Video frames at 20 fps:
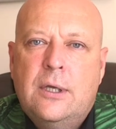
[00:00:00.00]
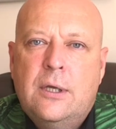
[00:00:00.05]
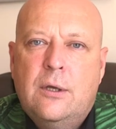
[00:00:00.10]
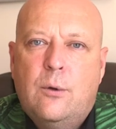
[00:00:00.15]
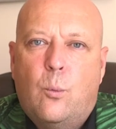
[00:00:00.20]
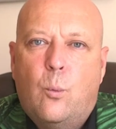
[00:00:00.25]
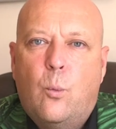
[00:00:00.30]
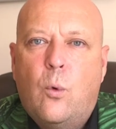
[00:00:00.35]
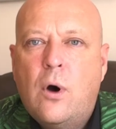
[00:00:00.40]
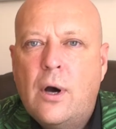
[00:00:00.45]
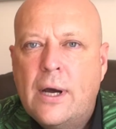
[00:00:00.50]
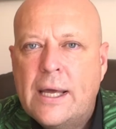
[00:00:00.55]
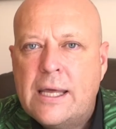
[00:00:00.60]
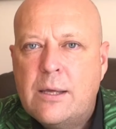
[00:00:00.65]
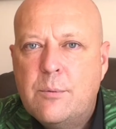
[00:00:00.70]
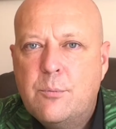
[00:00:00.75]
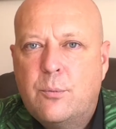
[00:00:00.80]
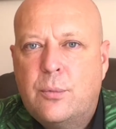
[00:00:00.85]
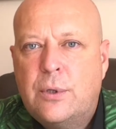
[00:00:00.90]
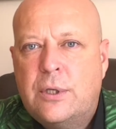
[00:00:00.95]

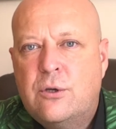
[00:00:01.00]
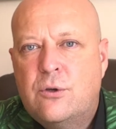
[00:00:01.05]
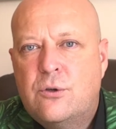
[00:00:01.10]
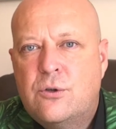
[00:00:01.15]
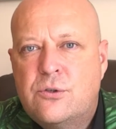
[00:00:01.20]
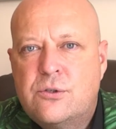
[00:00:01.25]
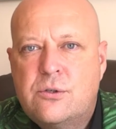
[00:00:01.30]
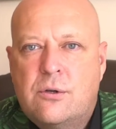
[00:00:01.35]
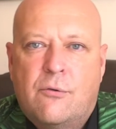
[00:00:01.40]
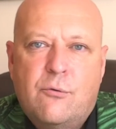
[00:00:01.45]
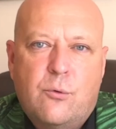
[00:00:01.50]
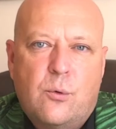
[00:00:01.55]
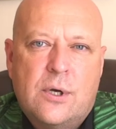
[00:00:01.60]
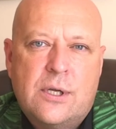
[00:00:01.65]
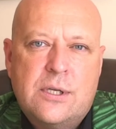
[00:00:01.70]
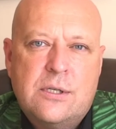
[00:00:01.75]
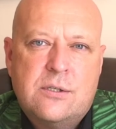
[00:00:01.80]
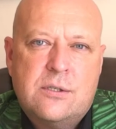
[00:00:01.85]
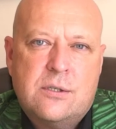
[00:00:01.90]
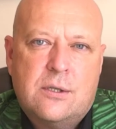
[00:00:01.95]
Why? Because
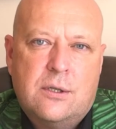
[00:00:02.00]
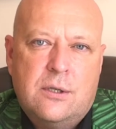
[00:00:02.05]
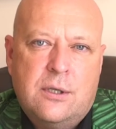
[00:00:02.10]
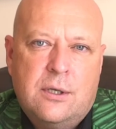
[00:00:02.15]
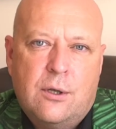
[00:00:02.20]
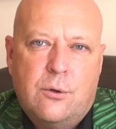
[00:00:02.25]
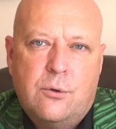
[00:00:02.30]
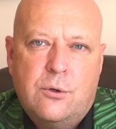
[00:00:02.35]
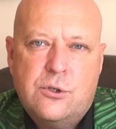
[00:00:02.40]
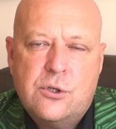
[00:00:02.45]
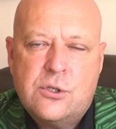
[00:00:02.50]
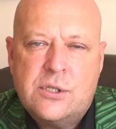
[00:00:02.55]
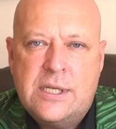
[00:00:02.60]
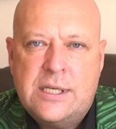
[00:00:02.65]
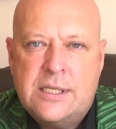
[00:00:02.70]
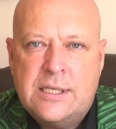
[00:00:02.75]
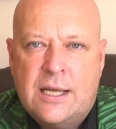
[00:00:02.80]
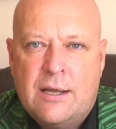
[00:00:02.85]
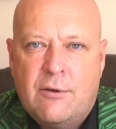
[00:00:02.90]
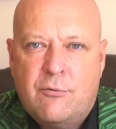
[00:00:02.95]
otherwise, you just need
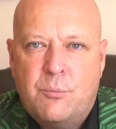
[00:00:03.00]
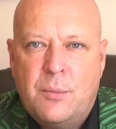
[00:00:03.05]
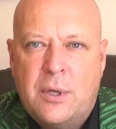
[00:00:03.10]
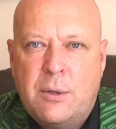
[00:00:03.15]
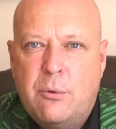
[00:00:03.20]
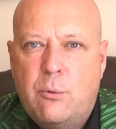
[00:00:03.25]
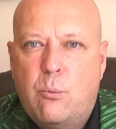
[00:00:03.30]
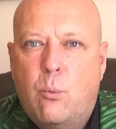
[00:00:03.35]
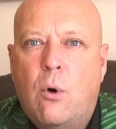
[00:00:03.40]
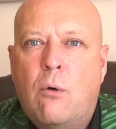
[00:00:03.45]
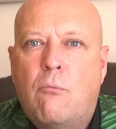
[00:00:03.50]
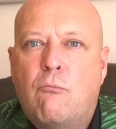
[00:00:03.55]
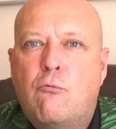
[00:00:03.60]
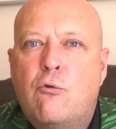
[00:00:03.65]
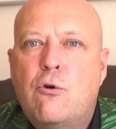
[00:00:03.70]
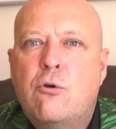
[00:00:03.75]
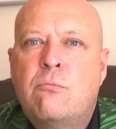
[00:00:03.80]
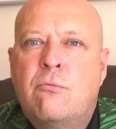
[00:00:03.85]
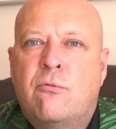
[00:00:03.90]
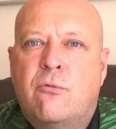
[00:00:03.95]
to have maybe one
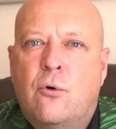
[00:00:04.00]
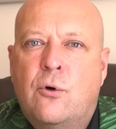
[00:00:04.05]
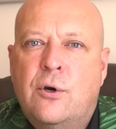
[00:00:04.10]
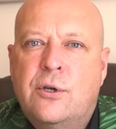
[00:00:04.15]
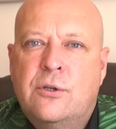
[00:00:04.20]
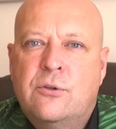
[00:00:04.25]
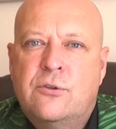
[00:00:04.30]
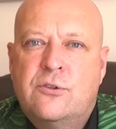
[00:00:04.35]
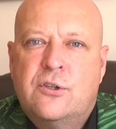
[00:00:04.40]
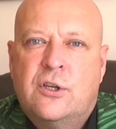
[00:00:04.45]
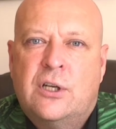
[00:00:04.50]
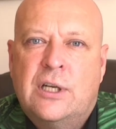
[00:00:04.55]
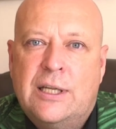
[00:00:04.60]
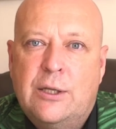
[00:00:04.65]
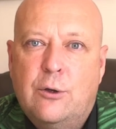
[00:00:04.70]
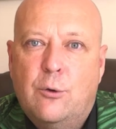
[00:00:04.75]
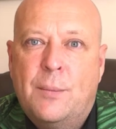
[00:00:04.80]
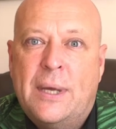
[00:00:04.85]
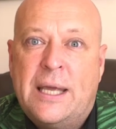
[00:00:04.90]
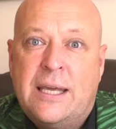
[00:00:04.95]
room void and suddenly
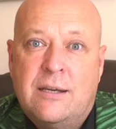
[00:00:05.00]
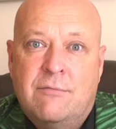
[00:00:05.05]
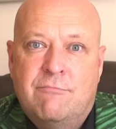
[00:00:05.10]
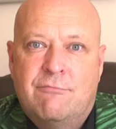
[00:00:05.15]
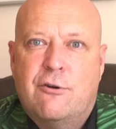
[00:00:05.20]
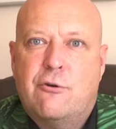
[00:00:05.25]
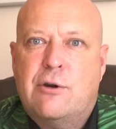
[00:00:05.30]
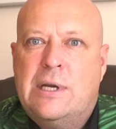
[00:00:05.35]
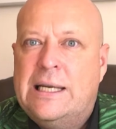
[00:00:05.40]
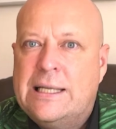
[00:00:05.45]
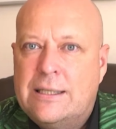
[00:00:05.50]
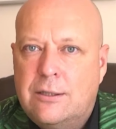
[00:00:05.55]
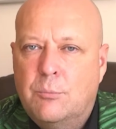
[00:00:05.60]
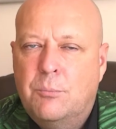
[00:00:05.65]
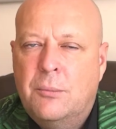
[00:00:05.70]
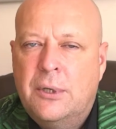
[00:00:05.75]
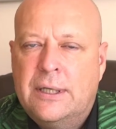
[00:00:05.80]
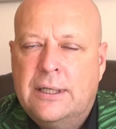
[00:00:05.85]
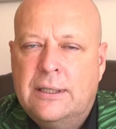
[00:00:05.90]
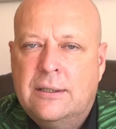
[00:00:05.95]
you're making very little
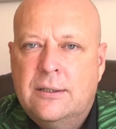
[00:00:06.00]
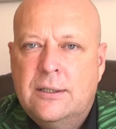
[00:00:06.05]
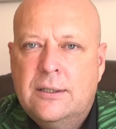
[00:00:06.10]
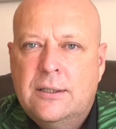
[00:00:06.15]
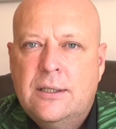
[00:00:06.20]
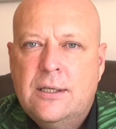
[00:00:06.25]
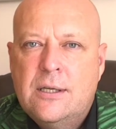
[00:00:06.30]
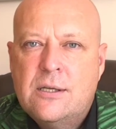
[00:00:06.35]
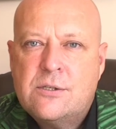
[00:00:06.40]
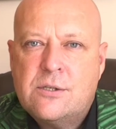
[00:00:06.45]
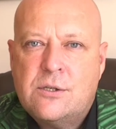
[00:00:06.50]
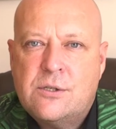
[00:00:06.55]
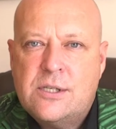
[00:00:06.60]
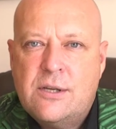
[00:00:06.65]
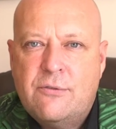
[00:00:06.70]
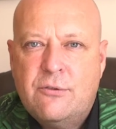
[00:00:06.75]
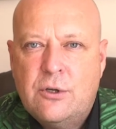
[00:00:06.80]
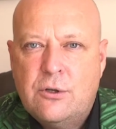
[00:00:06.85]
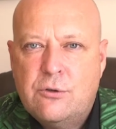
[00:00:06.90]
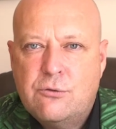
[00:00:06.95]
money. So
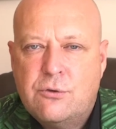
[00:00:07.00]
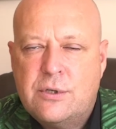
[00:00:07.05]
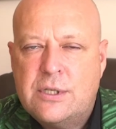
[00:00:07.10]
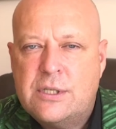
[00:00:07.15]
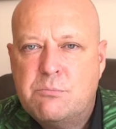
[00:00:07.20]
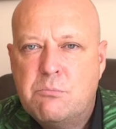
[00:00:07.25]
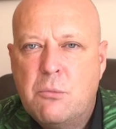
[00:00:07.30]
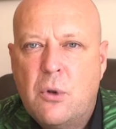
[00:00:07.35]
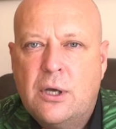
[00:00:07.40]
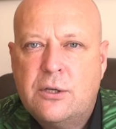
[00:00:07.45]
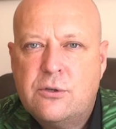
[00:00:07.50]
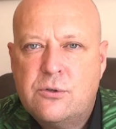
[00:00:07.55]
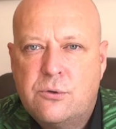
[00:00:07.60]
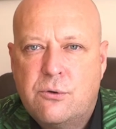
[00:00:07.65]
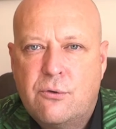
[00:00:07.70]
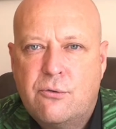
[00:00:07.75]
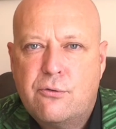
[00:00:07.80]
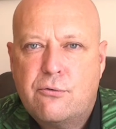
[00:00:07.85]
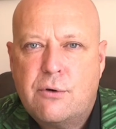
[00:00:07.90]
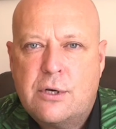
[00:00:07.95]
700 is my sort
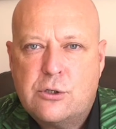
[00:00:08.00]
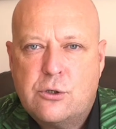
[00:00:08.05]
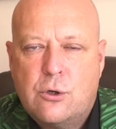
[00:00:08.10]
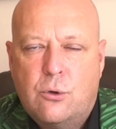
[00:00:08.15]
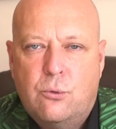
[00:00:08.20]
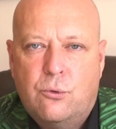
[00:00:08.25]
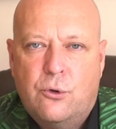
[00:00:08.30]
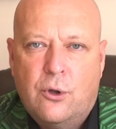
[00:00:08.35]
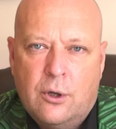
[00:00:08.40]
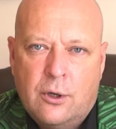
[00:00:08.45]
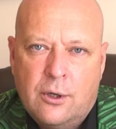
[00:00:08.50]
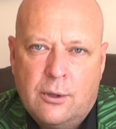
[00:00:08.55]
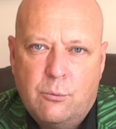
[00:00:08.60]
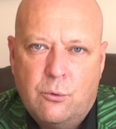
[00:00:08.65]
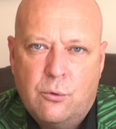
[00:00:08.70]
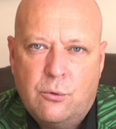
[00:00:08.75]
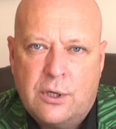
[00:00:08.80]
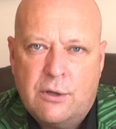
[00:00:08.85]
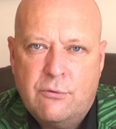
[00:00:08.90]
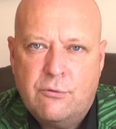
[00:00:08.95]
of threshold that I
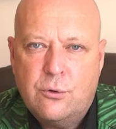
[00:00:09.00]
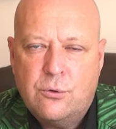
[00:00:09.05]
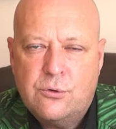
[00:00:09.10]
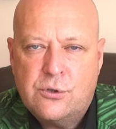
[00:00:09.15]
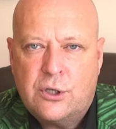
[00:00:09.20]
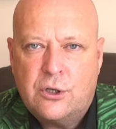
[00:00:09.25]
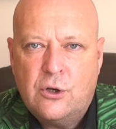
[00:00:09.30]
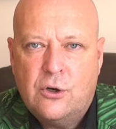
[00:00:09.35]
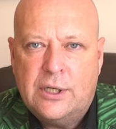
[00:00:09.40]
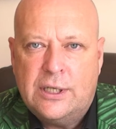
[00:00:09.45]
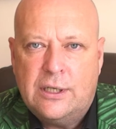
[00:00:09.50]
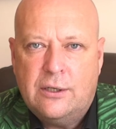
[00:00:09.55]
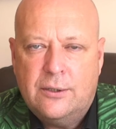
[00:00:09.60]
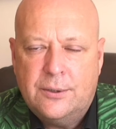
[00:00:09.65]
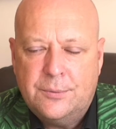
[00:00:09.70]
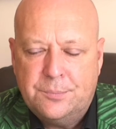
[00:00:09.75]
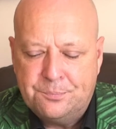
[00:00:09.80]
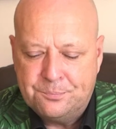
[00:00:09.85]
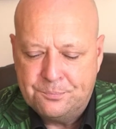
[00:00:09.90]
will give you as a guideline.